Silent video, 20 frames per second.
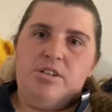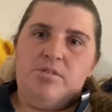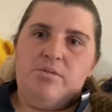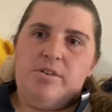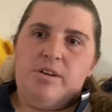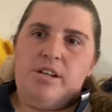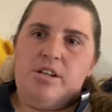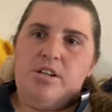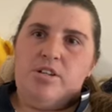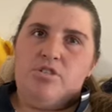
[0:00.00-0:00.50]

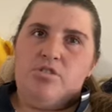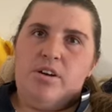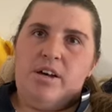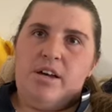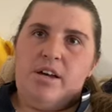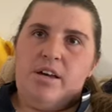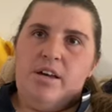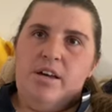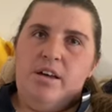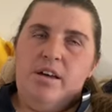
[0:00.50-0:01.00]
Reader
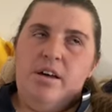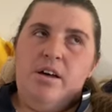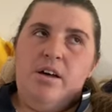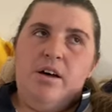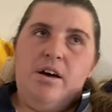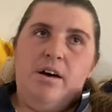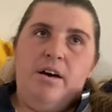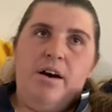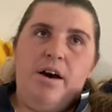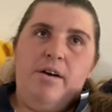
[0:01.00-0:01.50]
Trek,
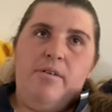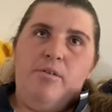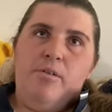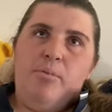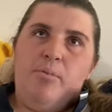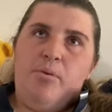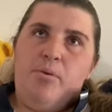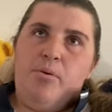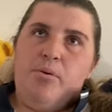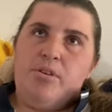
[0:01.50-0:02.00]
I will
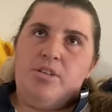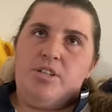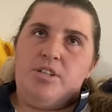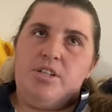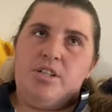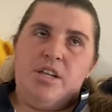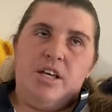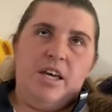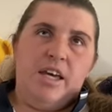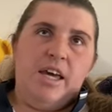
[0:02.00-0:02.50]
put
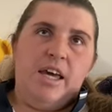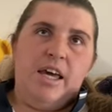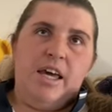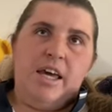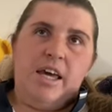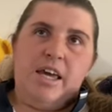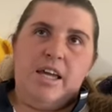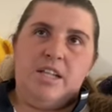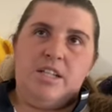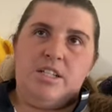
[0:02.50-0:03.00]

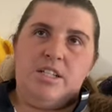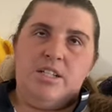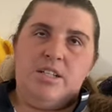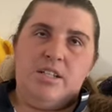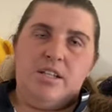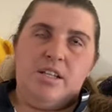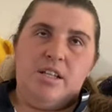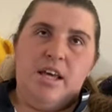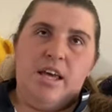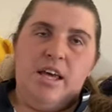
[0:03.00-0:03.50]
it
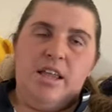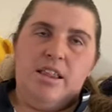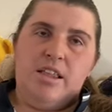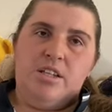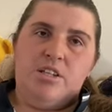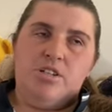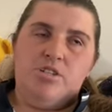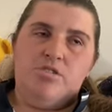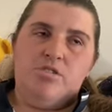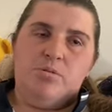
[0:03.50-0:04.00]
in the
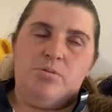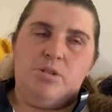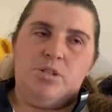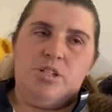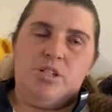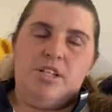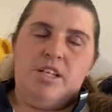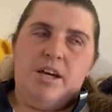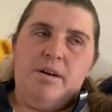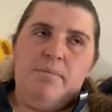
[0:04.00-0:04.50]

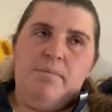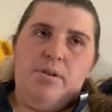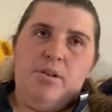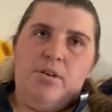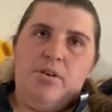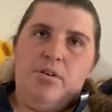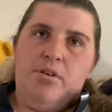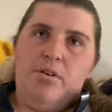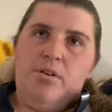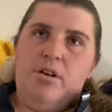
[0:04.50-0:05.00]
description down
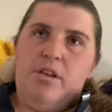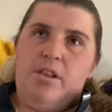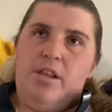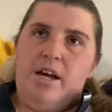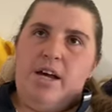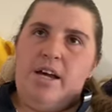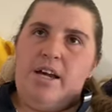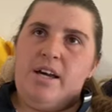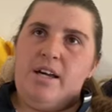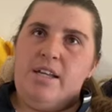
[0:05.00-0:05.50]
below.
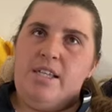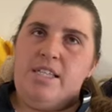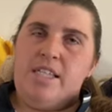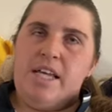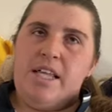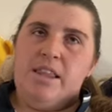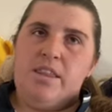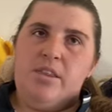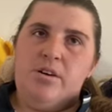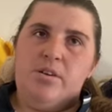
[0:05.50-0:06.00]
Like I
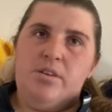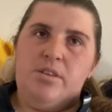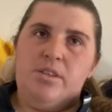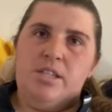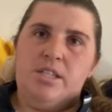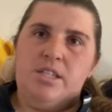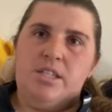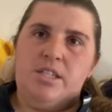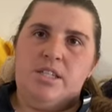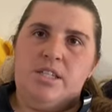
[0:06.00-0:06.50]
said, though,
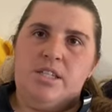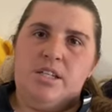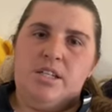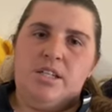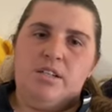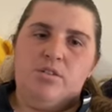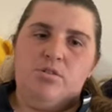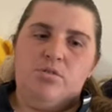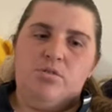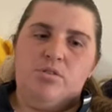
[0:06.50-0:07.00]
this isn't
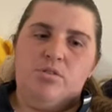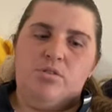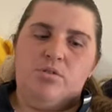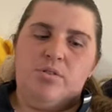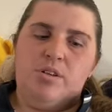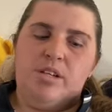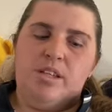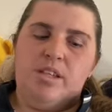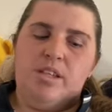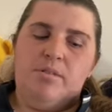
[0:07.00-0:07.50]
endorsed or
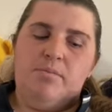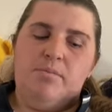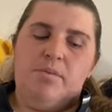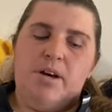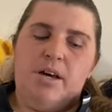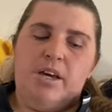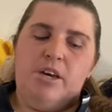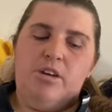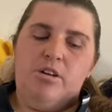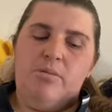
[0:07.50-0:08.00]
anything
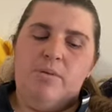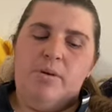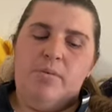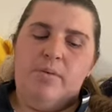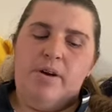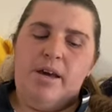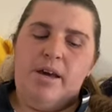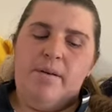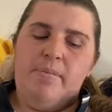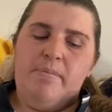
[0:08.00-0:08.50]
by
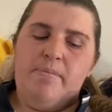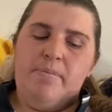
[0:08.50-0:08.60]
Humanware.